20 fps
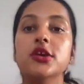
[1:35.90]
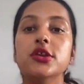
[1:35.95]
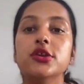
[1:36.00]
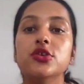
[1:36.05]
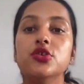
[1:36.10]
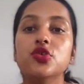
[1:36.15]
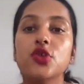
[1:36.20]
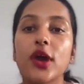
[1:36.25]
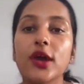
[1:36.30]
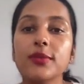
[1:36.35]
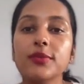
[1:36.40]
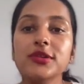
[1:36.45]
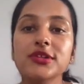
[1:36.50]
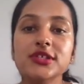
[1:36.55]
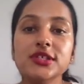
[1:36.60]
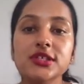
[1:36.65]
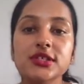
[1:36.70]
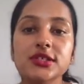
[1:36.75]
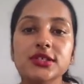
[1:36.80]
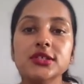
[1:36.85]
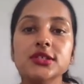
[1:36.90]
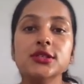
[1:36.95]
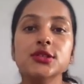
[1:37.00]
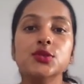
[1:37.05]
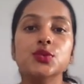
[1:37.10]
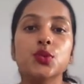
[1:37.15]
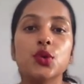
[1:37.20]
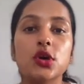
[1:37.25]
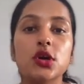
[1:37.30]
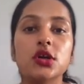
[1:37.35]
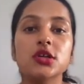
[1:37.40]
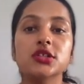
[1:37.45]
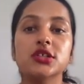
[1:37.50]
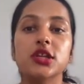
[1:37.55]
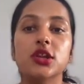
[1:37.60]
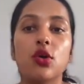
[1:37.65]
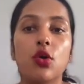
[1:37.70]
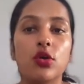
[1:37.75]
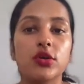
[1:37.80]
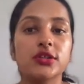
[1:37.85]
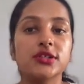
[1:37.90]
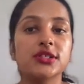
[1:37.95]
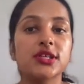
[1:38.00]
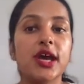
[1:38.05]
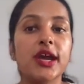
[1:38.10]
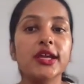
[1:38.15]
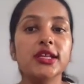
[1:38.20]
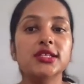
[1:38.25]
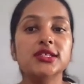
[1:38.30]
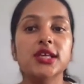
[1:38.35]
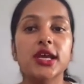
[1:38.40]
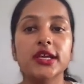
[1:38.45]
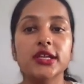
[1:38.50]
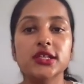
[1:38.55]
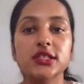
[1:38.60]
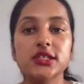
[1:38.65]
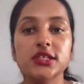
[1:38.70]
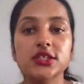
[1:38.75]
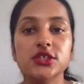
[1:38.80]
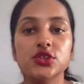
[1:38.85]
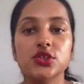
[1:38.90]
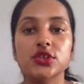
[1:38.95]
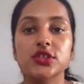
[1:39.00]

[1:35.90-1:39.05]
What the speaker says: Tribal citizens worked alongside scientists